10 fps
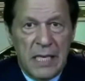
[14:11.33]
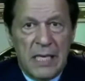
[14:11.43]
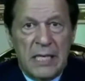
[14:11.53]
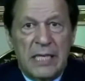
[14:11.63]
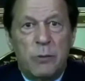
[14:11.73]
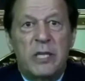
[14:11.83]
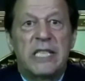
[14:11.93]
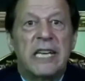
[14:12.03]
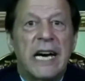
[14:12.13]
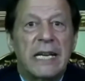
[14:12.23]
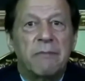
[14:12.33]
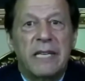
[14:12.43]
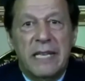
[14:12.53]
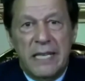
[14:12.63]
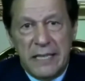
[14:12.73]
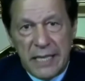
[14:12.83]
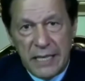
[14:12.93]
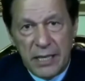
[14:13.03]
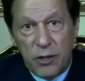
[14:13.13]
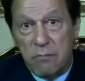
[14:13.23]
They were denied medical
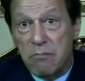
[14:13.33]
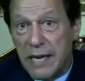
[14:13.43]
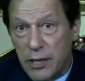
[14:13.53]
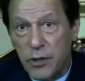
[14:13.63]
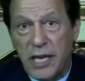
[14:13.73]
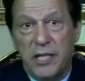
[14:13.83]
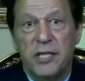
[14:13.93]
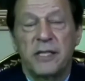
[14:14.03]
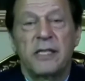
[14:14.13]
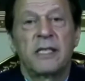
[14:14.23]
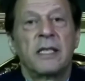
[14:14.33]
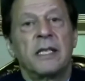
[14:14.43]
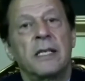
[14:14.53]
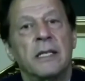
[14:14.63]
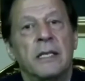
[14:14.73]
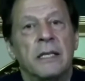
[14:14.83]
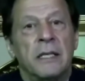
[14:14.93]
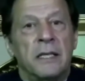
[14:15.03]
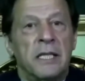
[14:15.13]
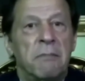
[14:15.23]
attention on many occasions.
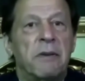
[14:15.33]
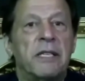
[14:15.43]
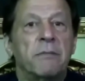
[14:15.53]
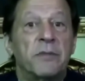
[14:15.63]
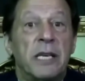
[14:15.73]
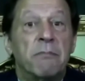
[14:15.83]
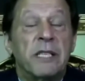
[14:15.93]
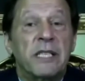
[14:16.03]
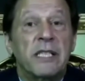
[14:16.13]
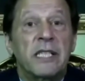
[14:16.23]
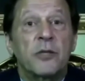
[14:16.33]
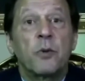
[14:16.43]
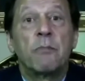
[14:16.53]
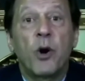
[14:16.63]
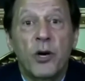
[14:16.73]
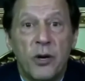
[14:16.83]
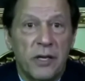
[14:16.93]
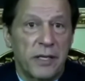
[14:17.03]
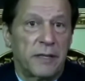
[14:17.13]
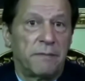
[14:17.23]
Their businesses were
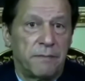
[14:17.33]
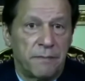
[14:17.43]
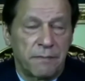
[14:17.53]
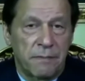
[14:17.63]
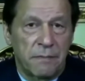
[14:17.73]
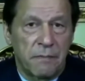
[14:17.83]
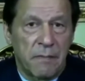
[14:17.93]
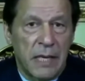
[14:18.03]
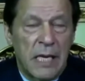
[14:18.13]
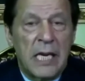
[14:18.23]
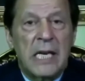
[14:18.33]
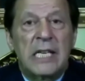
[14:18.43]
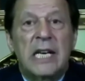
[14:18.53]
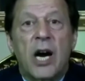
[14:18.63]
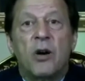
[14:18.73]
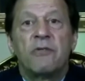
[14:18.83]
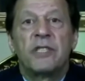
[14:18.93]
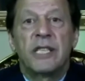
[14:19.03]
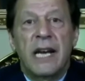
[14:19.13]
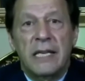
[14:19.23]
boycotted. Cow
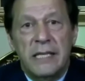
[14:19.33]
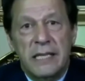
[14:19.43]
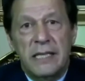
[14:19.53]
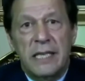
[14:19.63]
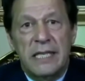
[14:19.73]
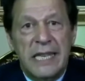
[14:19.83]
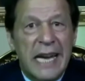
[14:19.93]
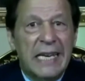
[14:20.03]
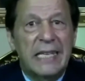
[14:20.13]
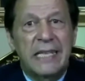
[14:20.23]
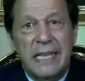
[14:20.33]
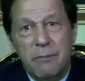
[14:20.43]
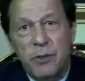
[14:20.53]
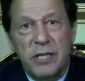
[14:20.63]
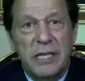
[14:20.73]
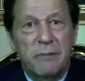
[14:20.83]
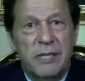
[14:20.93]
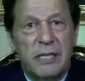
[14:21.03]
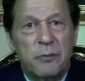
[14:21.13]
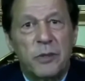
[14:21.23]
vigilantes attack and kill
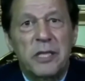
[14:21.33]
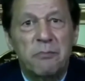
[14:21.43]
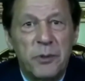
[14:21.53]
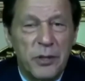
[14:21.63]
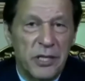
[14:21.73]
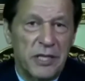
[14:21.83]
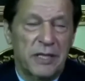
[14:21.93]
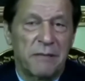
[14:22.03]
Muslims with impunity.